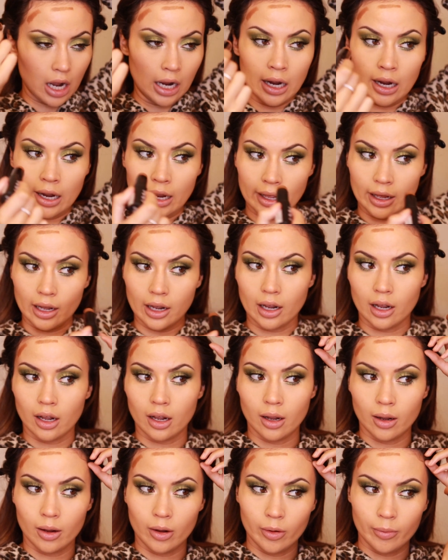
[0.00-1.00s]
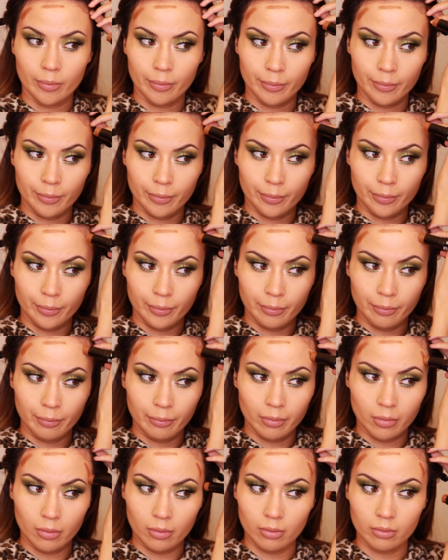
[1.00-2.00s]
I
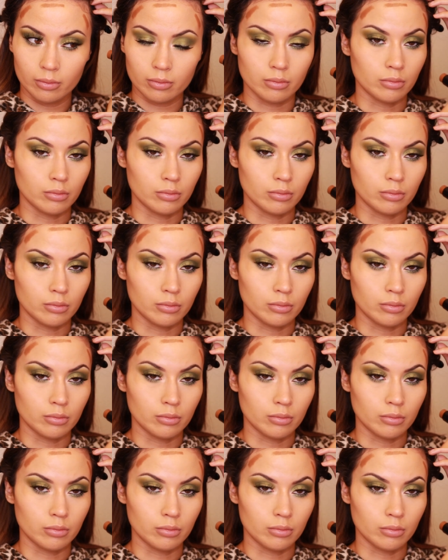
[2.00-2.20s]
am